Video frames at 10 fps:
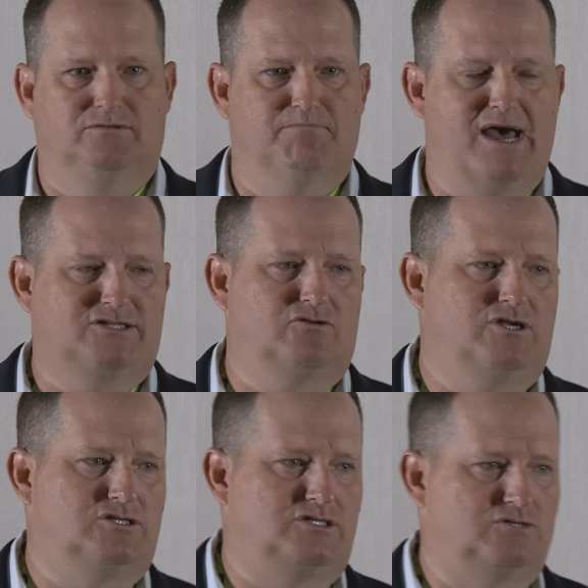Master
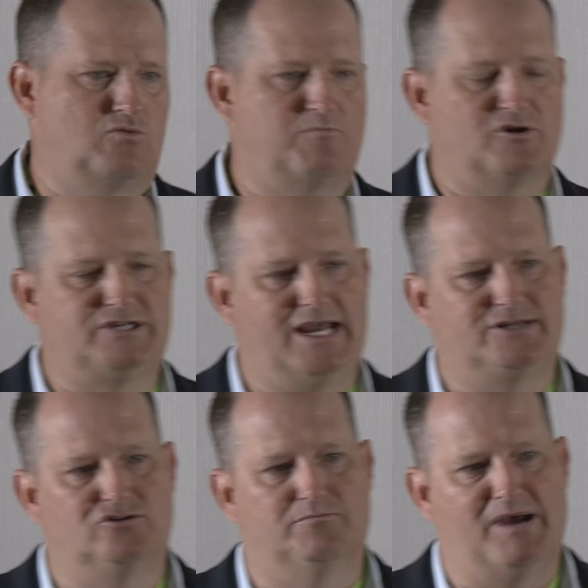agencies will
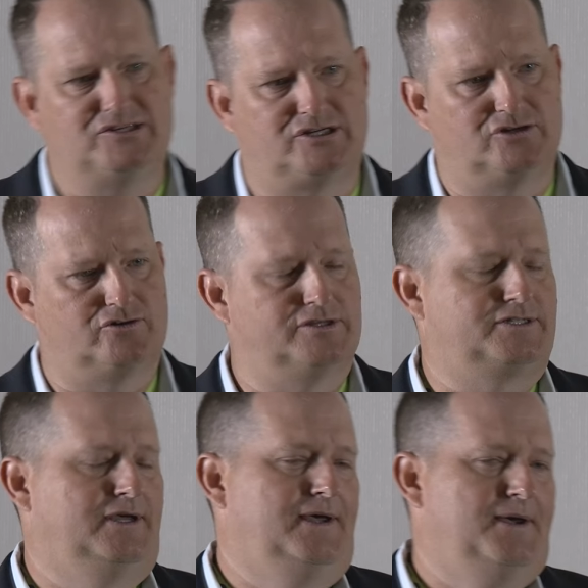protect your best interest,